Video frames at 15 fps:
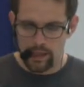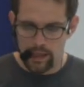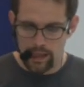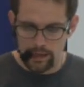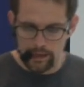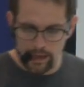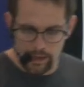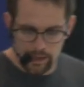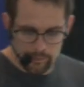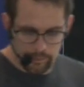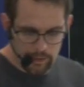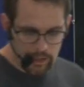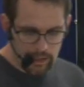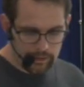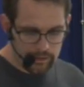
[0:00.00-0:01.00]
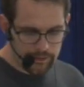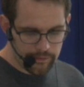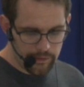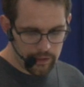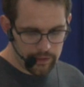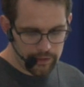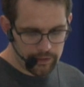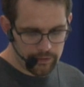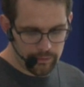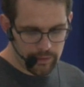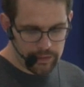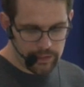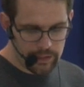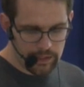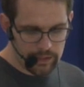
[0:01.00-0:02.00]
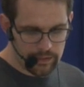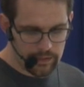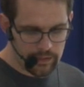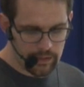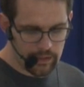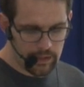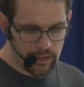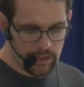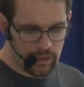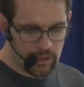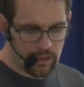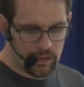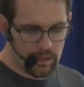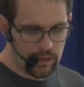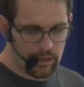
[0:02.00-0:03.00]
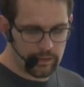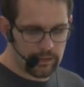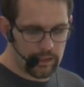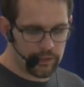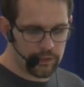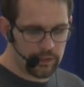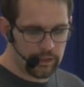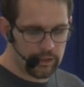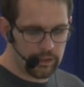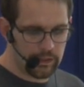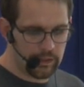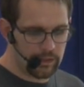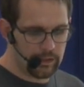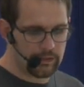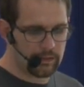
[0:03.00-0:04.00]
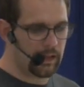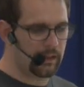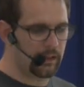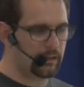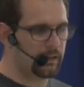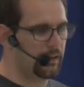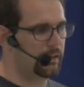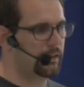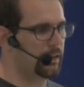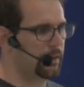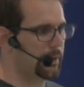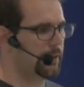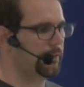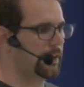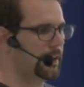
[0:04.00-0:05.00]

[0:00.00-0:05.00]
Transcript: and I apply this function, which is essentially, it's like a little bit of a